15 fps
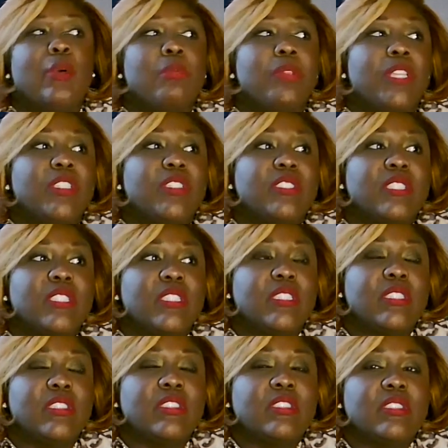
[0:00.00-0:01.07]
no
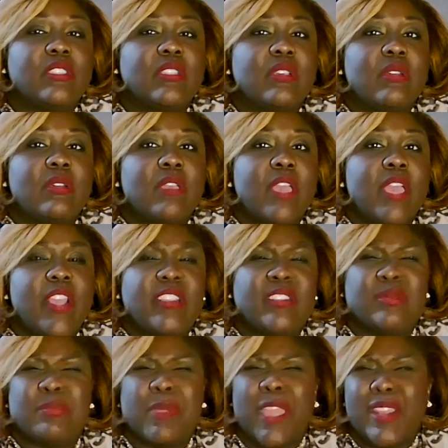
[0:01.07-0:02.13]
business
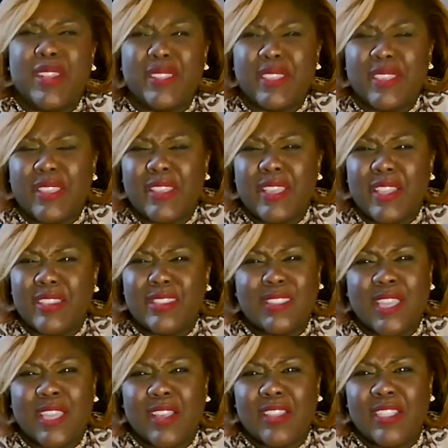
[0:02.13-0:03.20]
expanding and
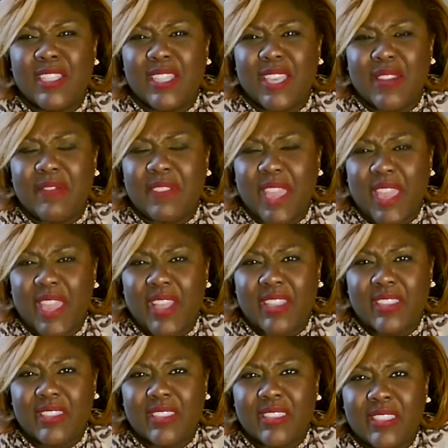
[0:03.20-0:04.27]
scaling that
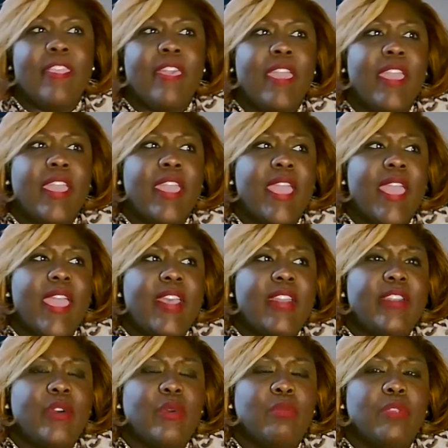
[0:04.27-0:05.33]
fast. They had
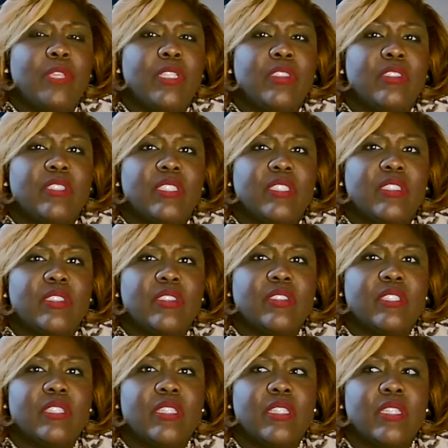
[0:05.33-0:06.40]
no
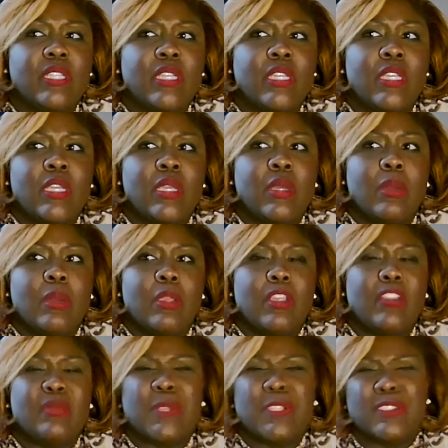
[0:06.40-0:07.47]
business,
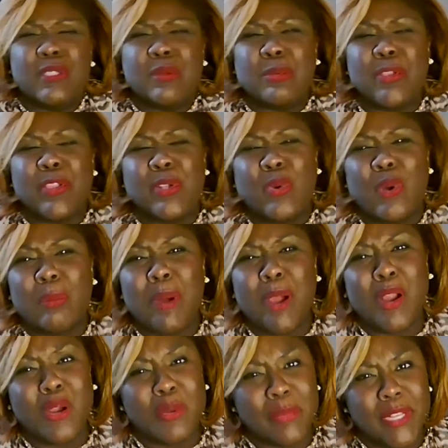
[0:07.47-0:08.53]
especially bringing on
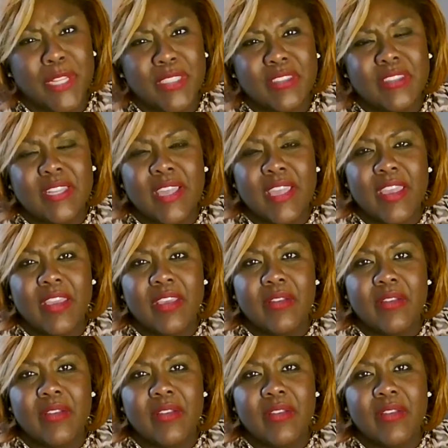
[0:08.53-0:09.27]
permanent staff.